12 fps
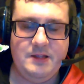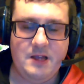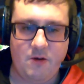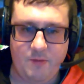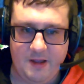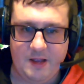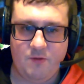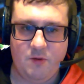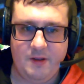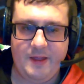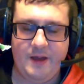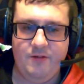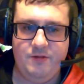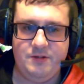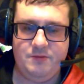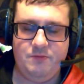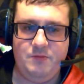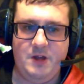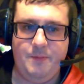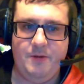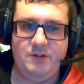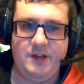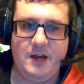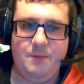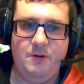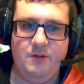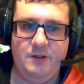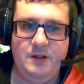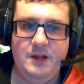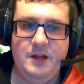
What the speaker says: that will be another one of those, building up on,